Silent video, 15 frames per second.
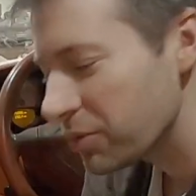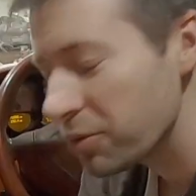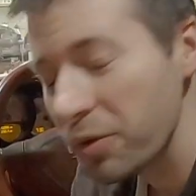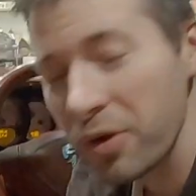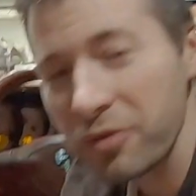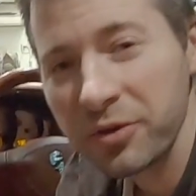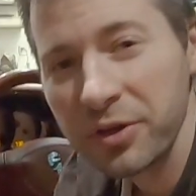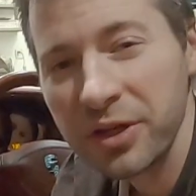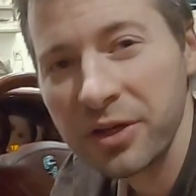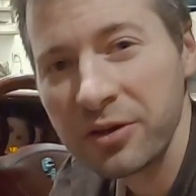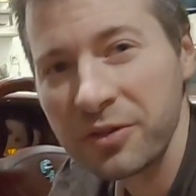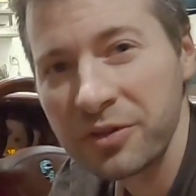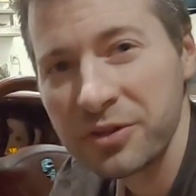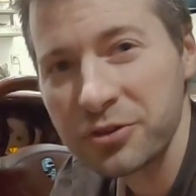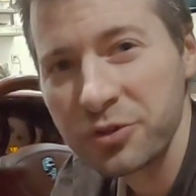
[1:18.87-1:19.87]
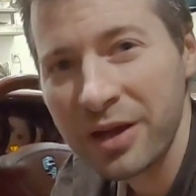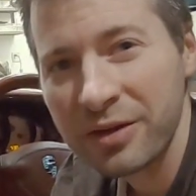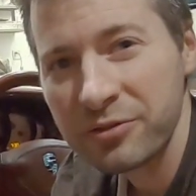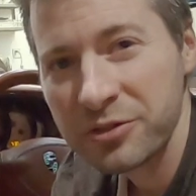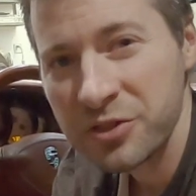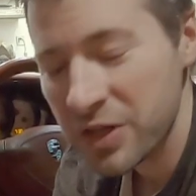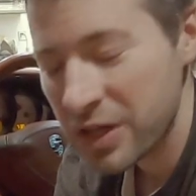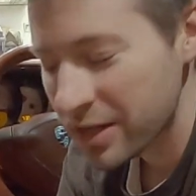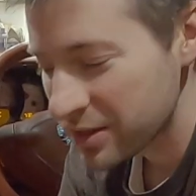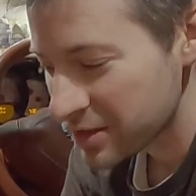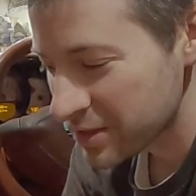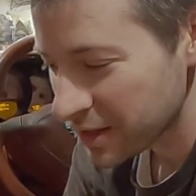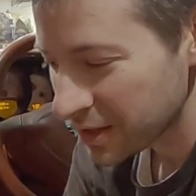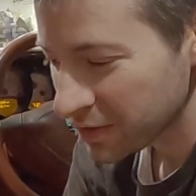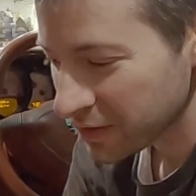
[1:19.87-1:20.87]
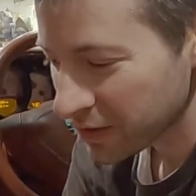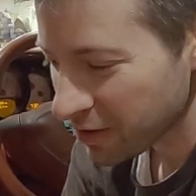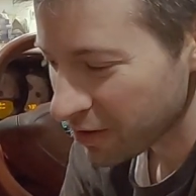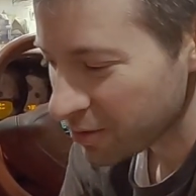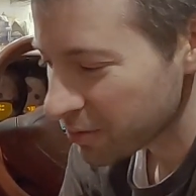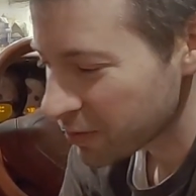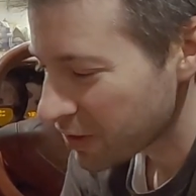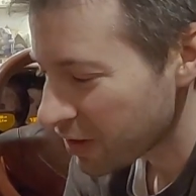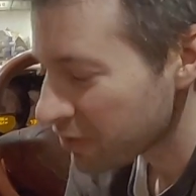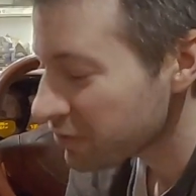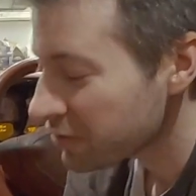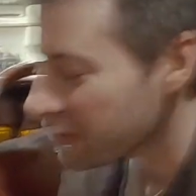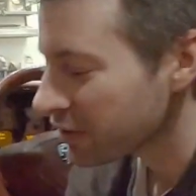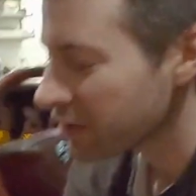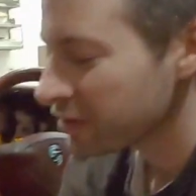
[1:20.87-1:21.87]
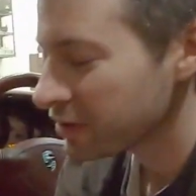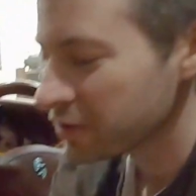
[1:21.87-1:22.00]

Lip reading: We're over here on the driver's side, taking the carbon off here.